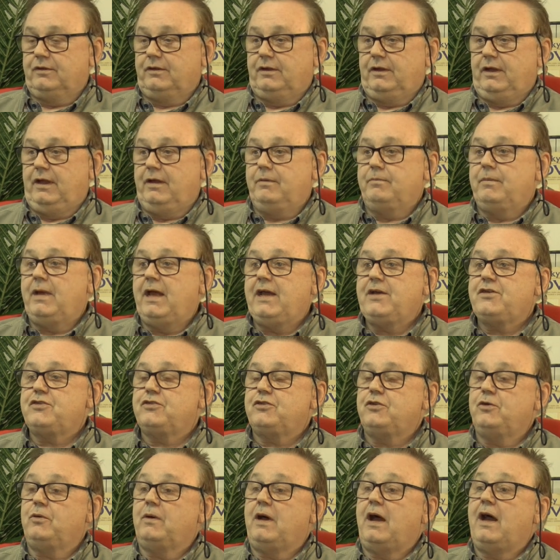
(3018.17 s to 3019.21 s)
Mm, mm. It makes
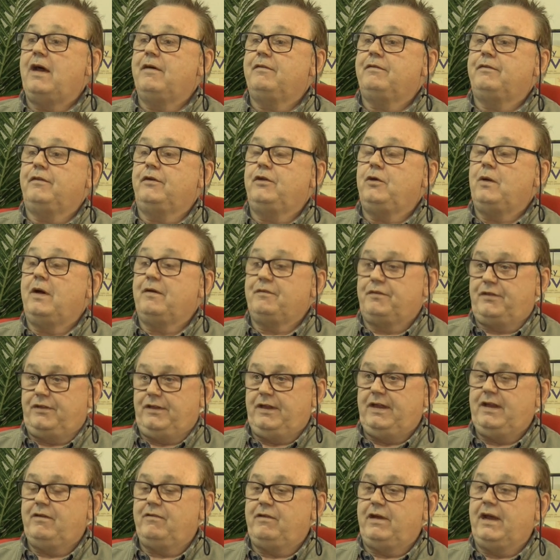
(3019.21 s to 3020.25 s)
you have you have
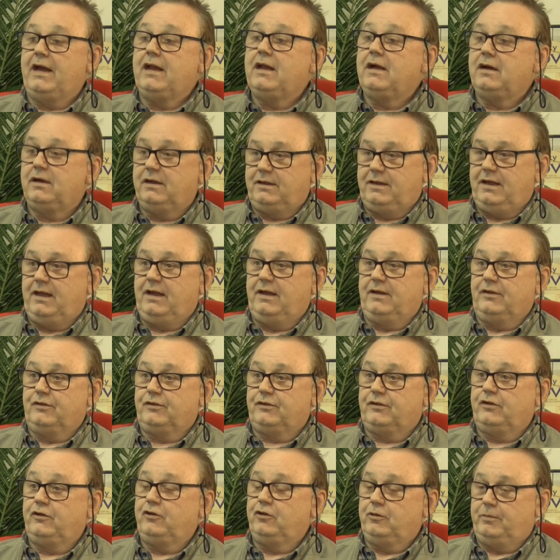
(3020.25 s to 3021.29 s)
theory and
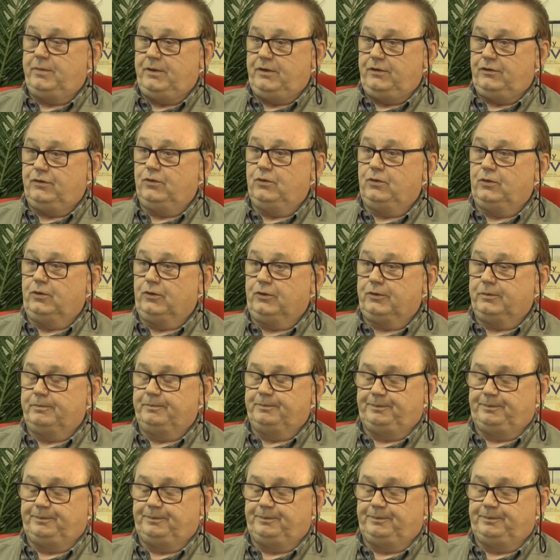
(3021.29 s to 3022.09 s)
ideas that you've mm. been taught.